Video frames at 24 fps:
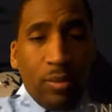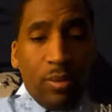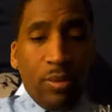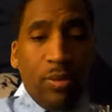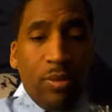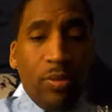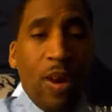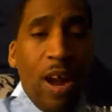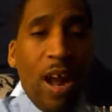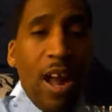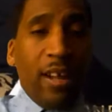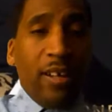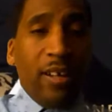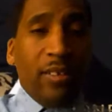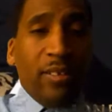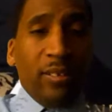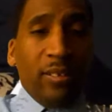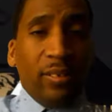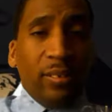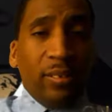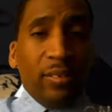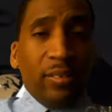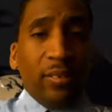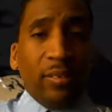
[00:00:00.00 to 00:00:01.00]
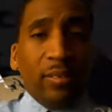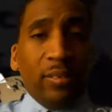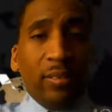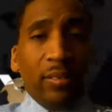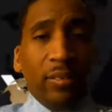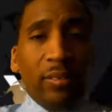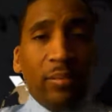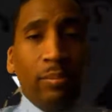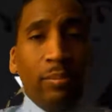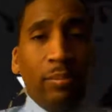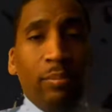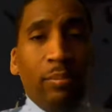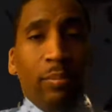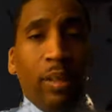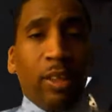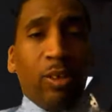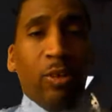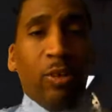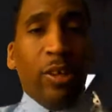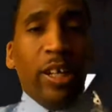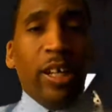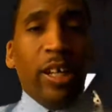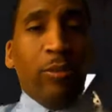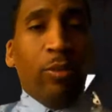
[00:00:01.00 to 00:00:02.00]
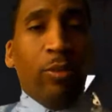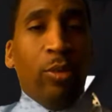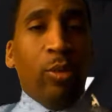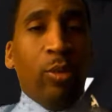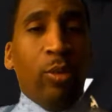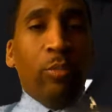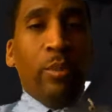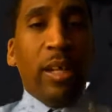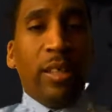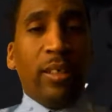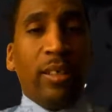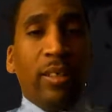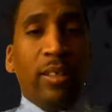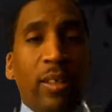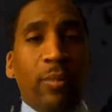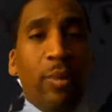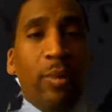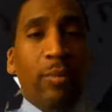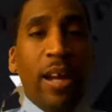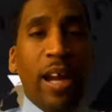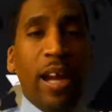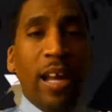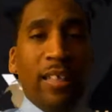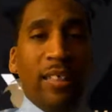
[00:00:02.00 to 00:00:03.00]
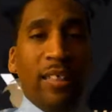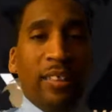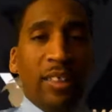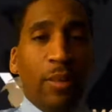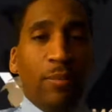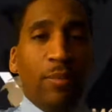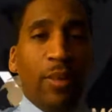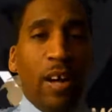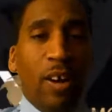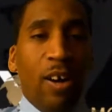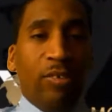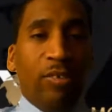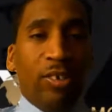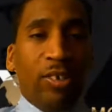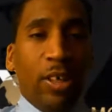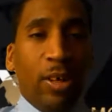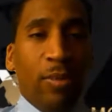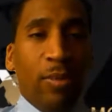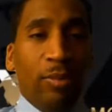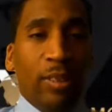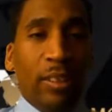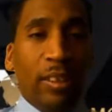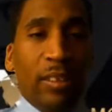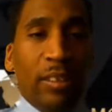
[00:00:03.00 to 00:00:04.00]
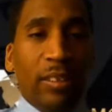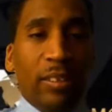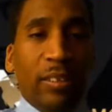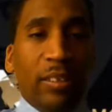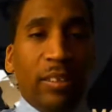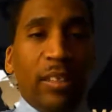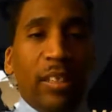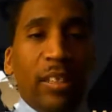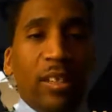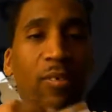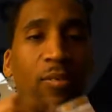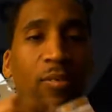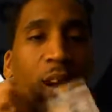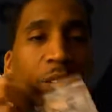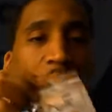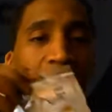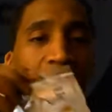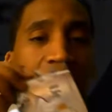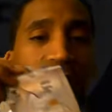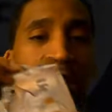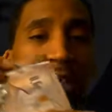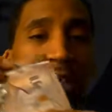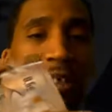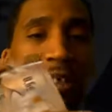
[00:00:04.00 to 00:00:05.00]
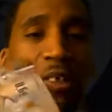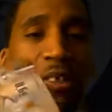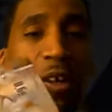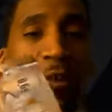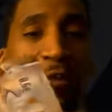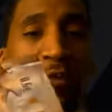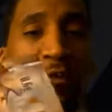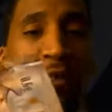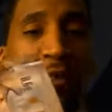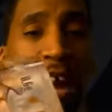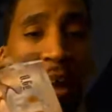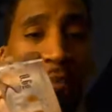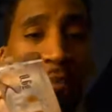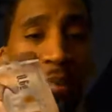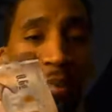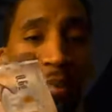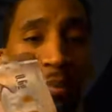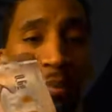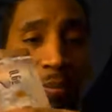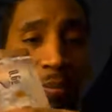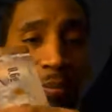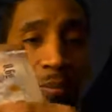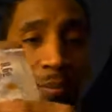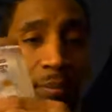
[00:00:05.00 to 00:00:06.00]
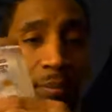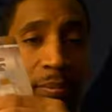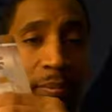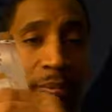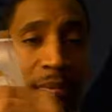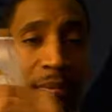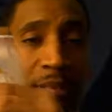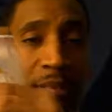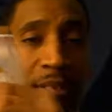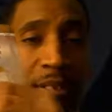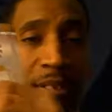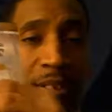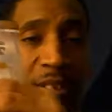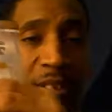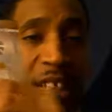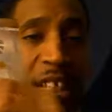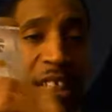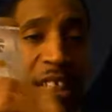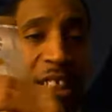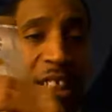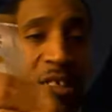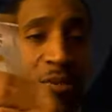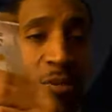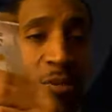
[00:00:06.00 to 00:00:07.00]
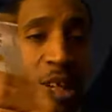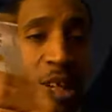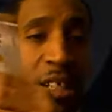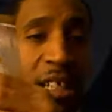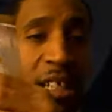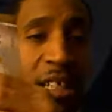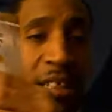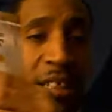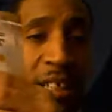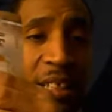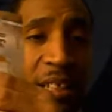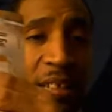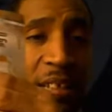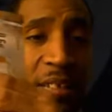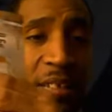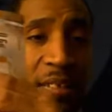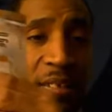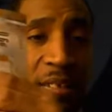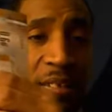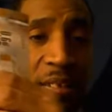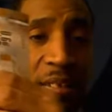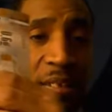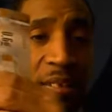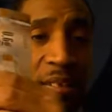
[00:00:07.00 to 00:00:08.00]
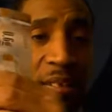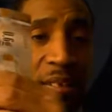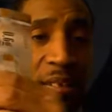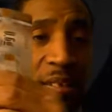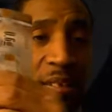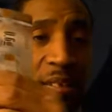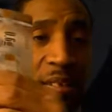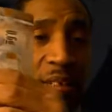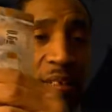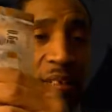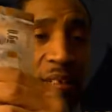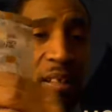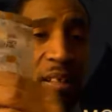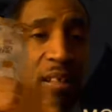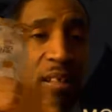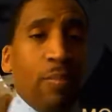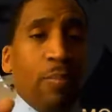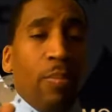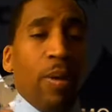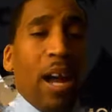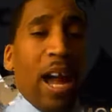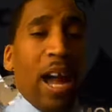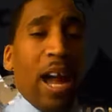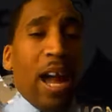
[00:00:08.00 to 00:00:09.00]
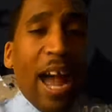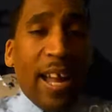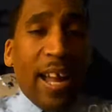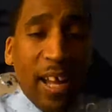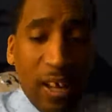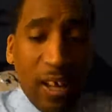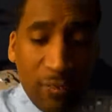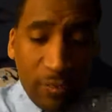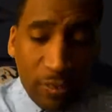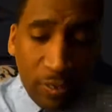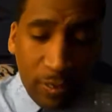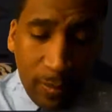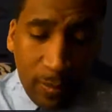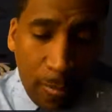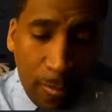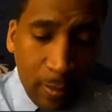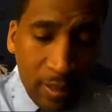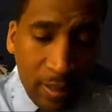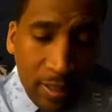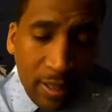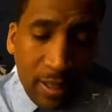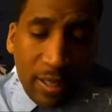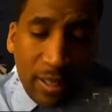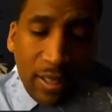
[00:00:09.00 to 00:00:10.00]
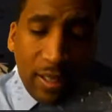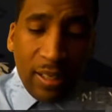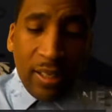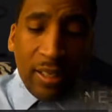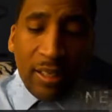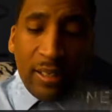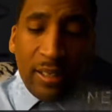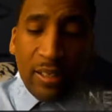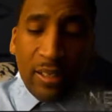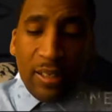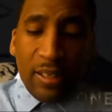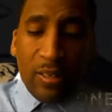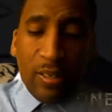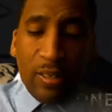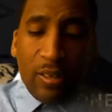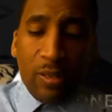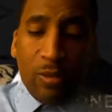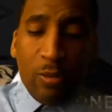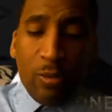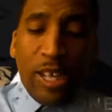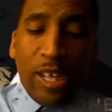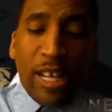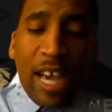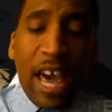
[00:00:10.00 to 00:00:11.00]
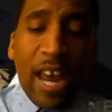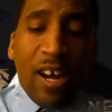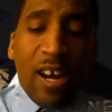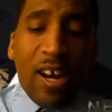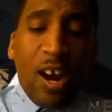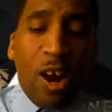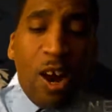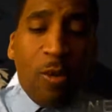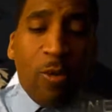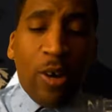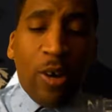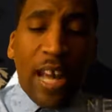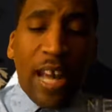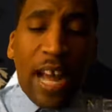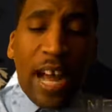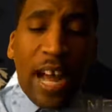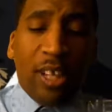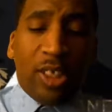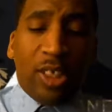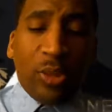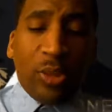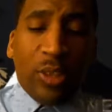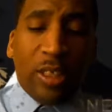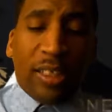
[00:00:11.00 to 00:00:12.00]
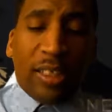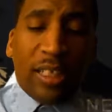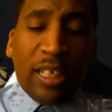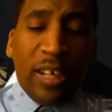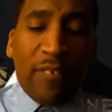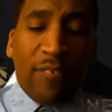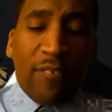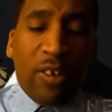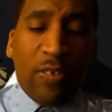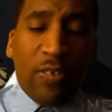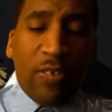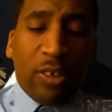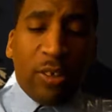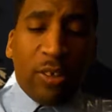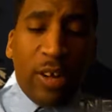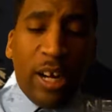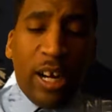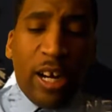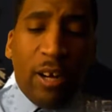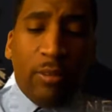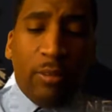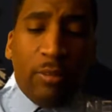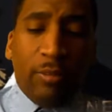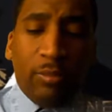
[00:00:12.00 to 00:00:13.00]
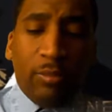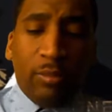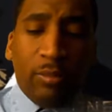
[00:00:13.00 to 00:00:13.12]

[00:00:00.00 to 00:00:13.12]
right? My green room messing up. I'm gonna have to jump off for some reason, right? So family, this is what this is. But however, we got it all the way down to 1/10 of a gram